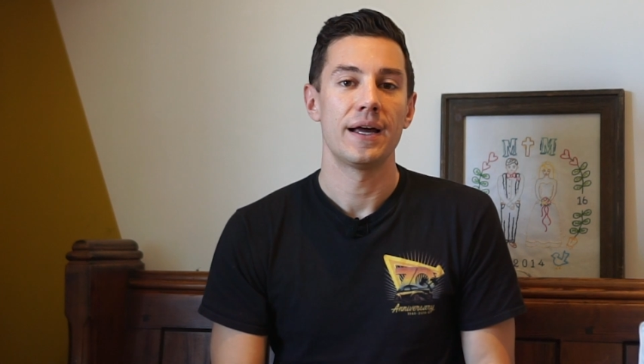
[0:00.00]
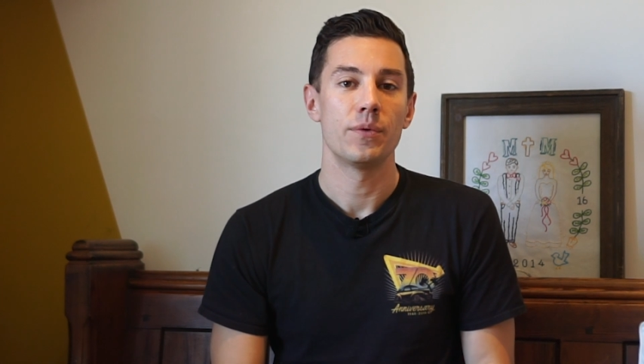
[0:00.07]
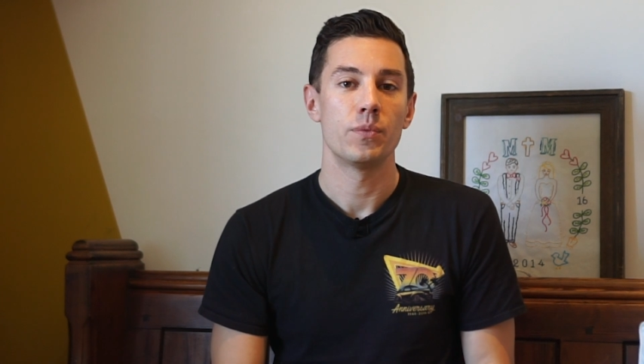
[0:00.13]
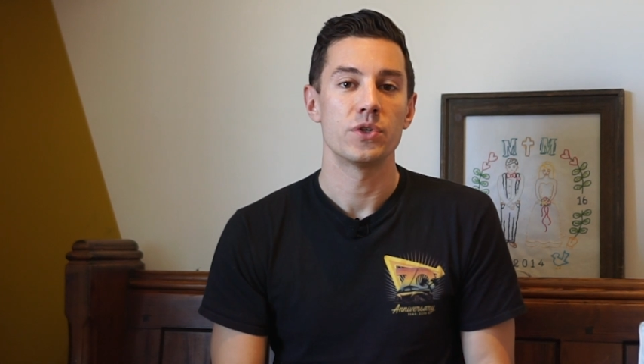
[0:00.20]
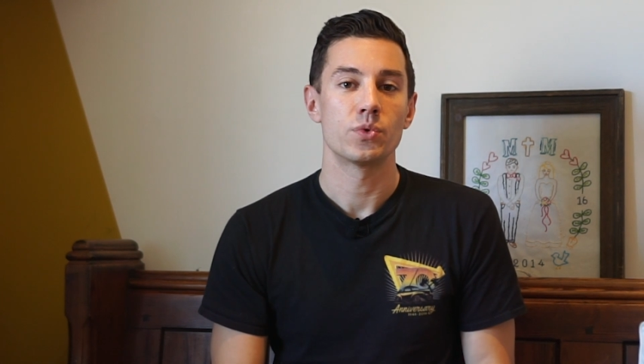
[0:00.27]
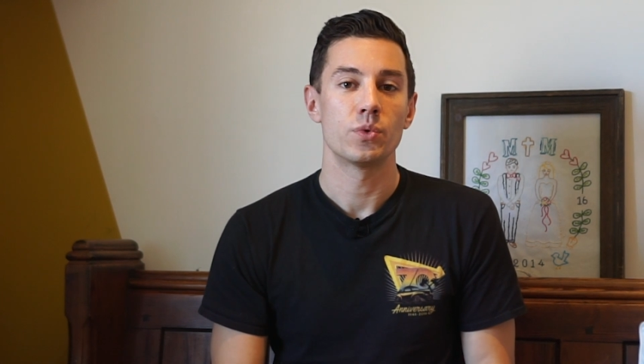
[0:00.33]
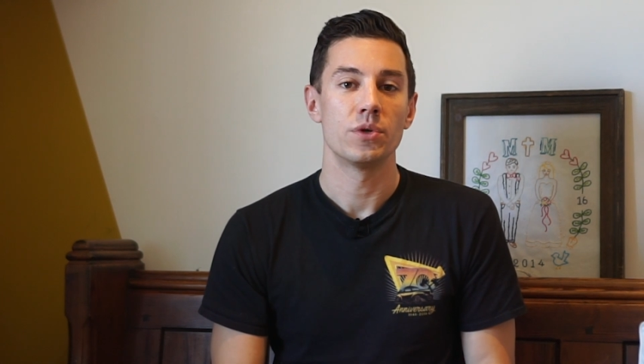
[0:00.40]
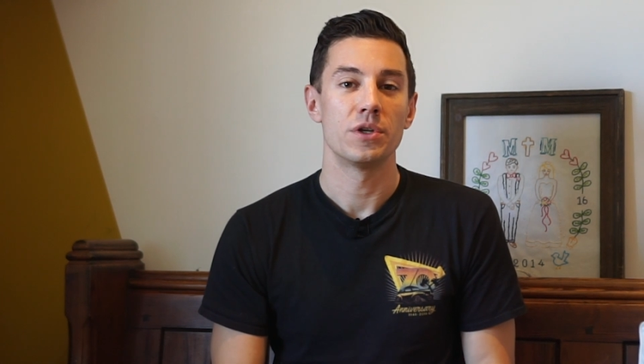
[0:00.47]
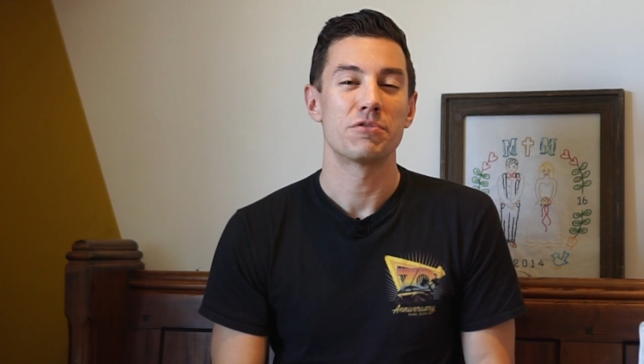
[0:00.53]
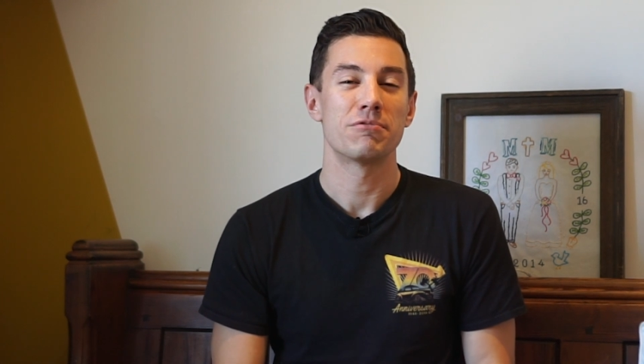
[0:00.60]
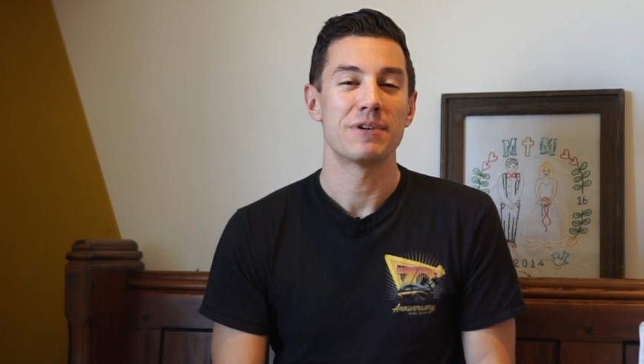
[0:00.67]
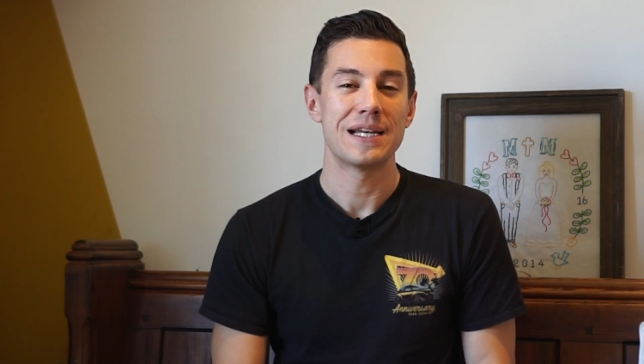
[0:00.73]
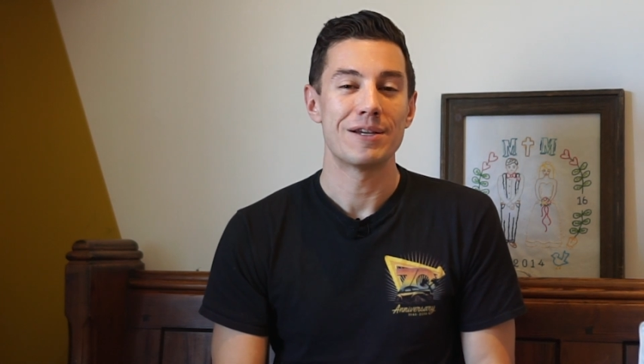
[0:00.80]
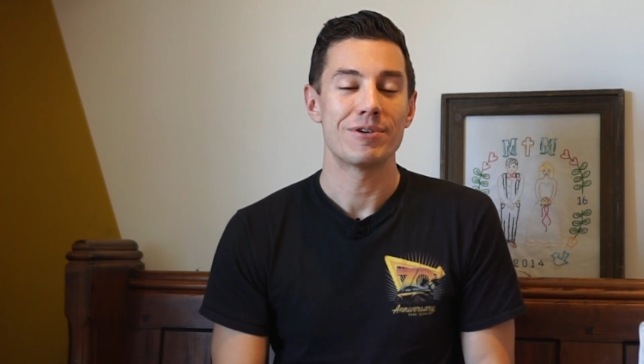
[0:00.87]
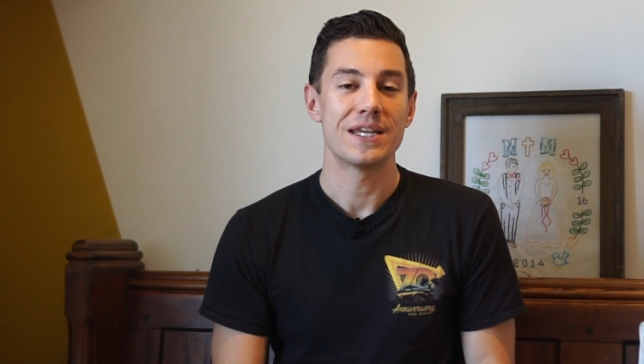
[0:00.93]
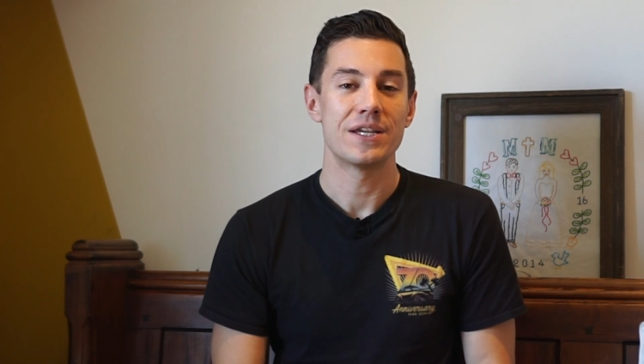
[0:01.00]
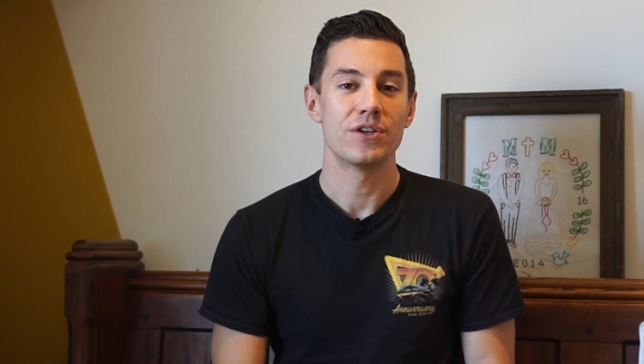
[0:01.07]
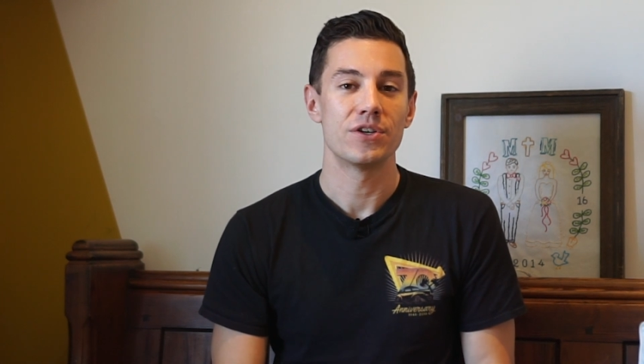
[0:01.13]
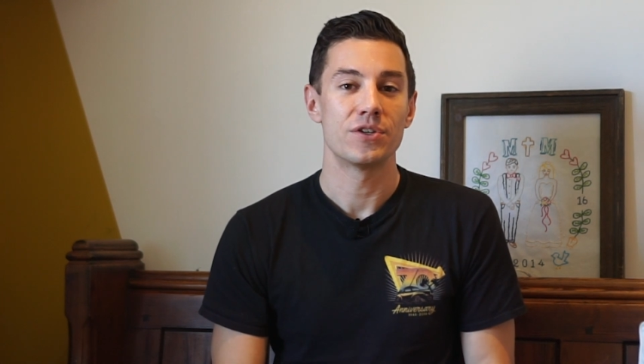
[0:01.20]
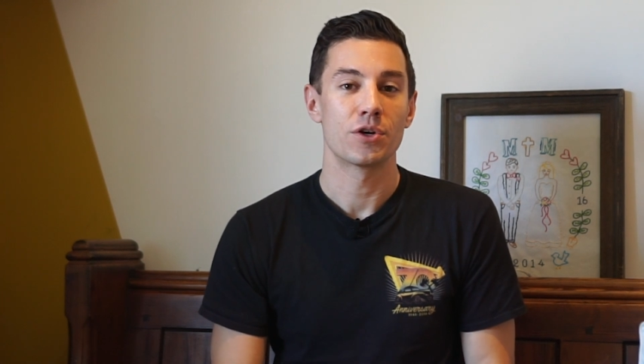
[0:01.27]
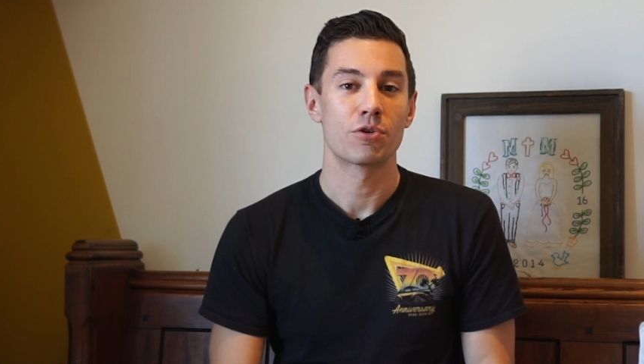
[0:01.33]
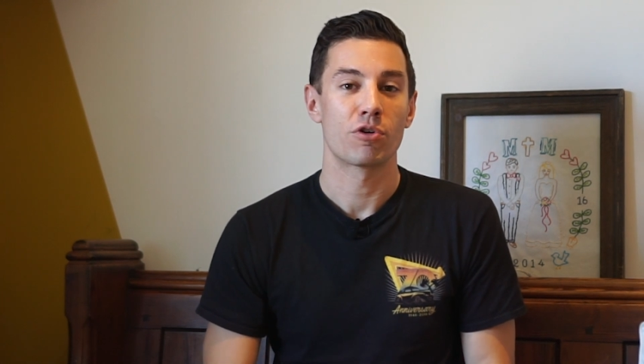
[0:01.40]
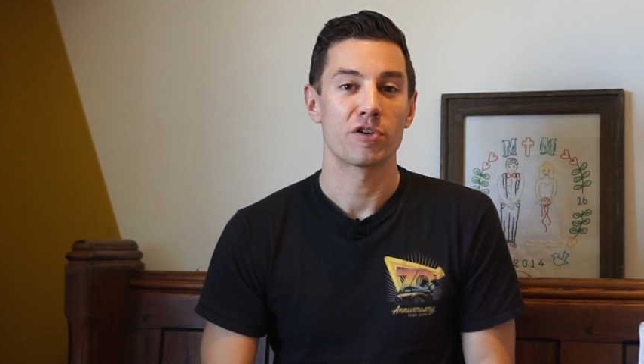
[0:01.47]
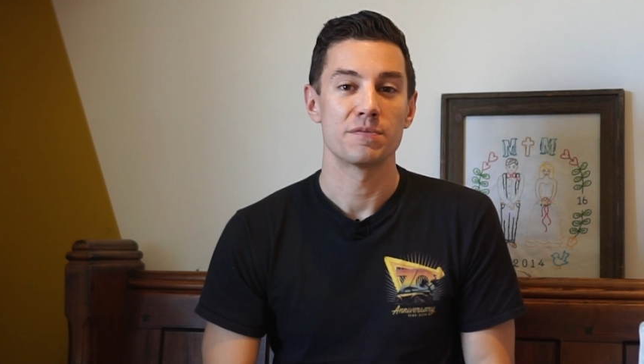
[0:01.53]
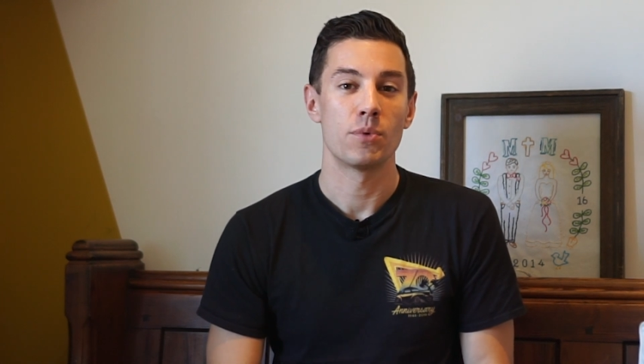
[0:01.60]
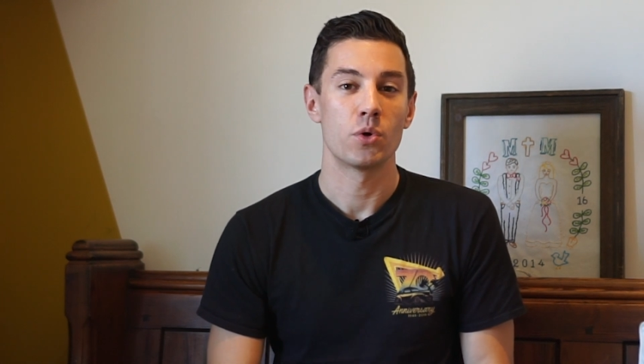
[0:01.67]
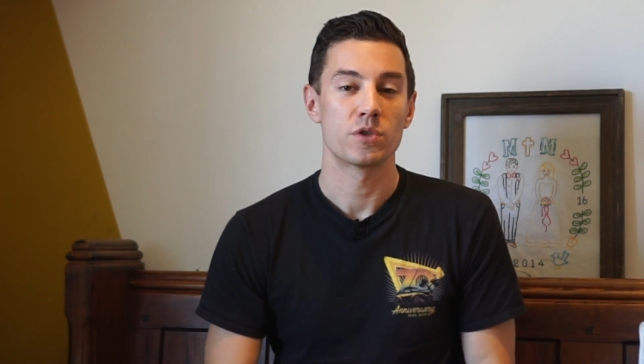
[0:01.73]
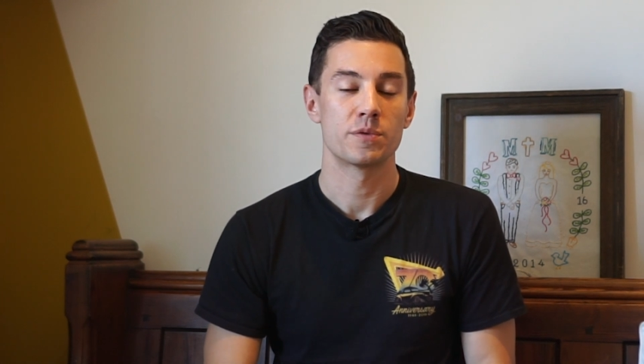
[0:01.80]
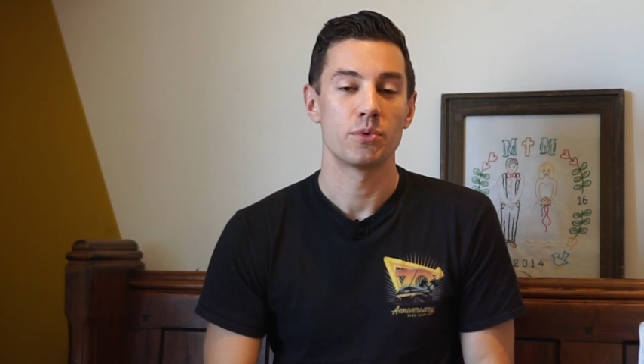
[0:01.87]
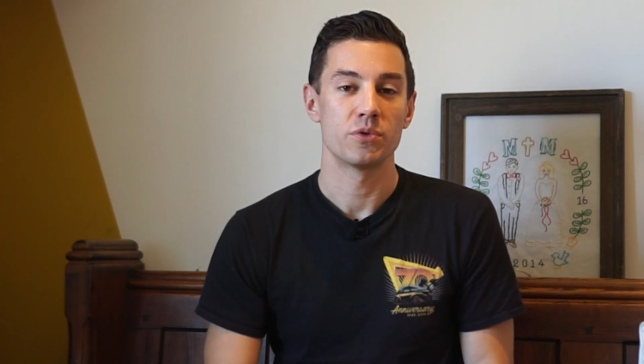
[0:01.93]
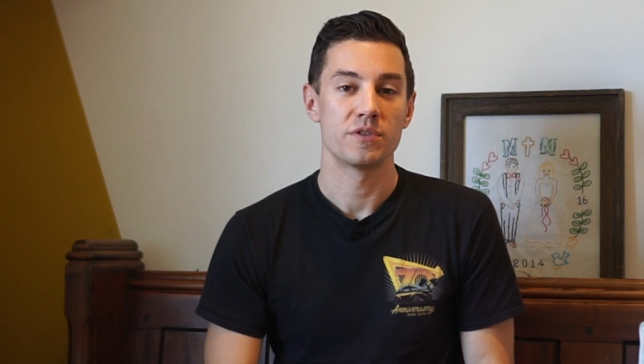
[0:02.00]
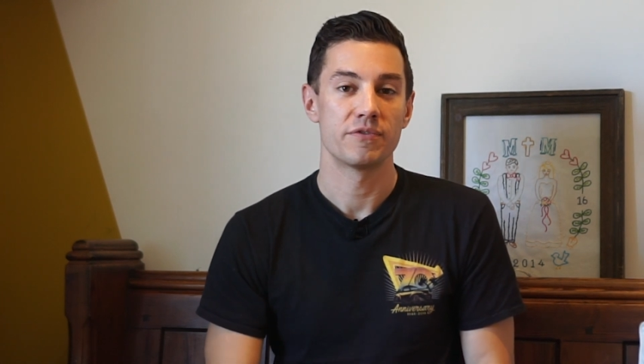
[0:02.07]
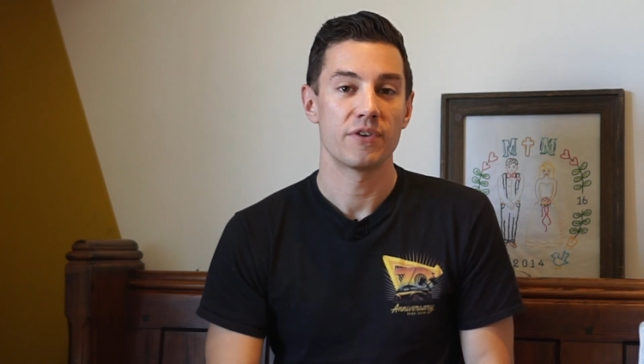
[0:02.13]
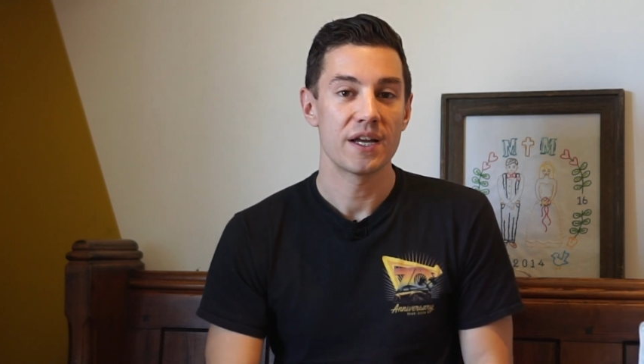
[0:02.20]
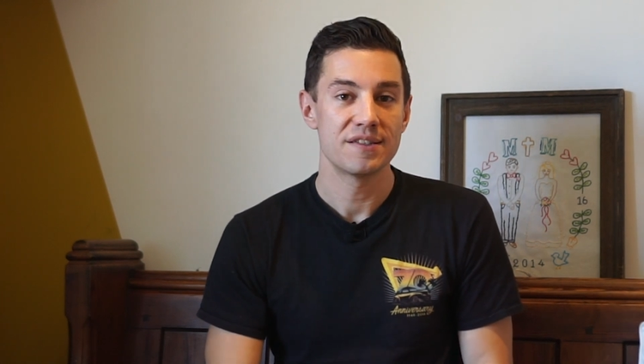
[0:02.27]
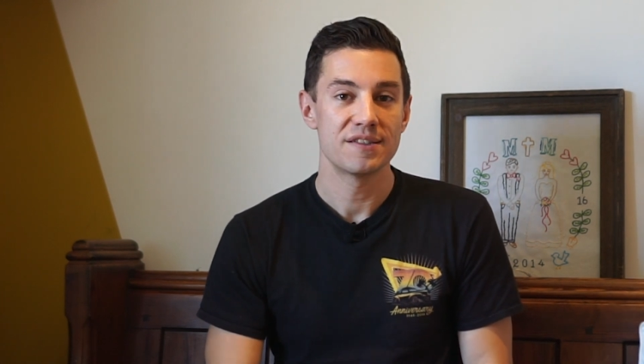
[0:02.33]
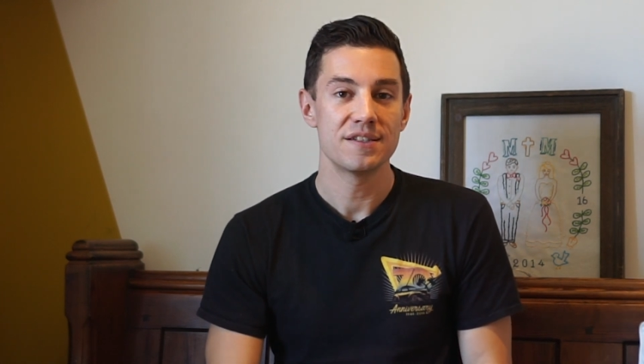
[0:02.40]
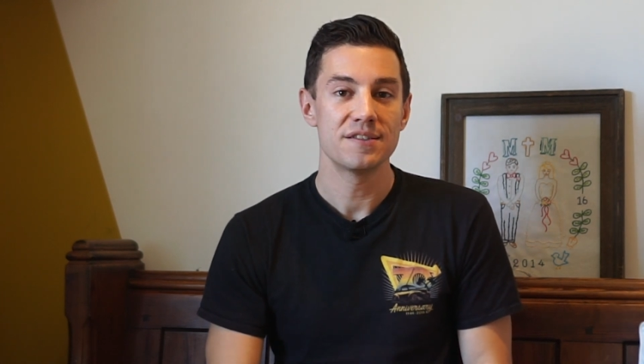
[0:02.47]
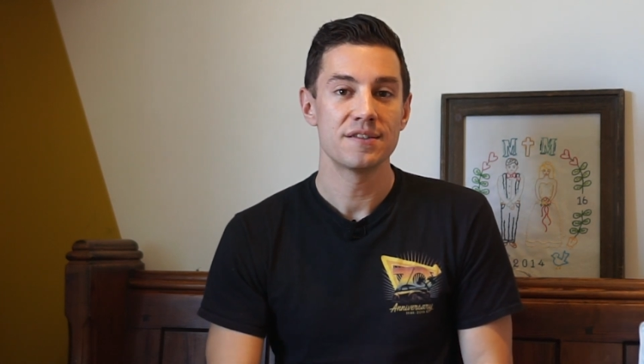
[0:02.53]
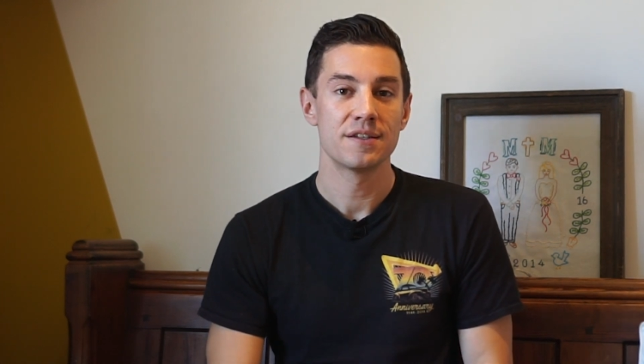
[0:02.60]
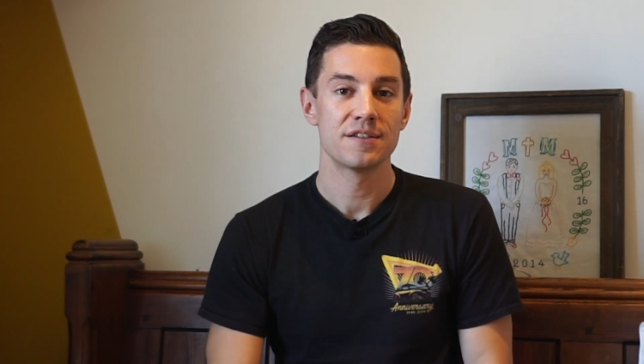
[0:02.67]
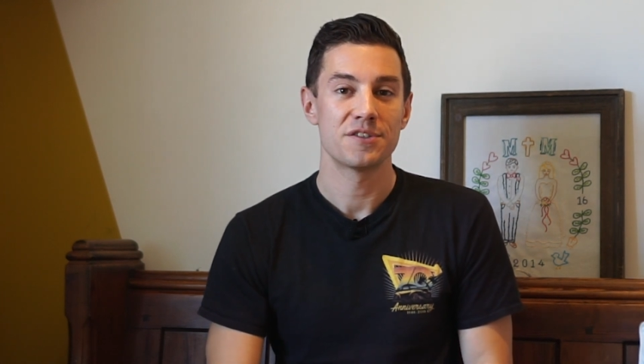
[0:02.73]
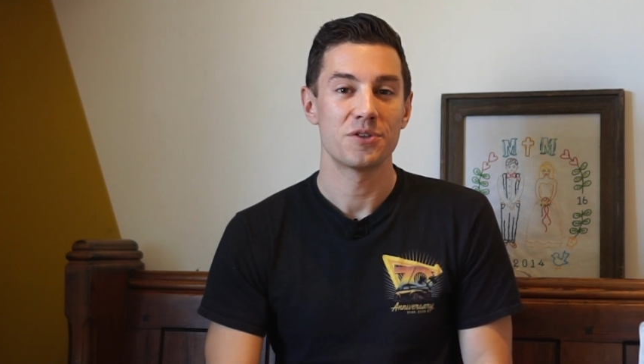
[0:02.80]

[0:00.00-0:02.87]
which will look really good across multiple devices.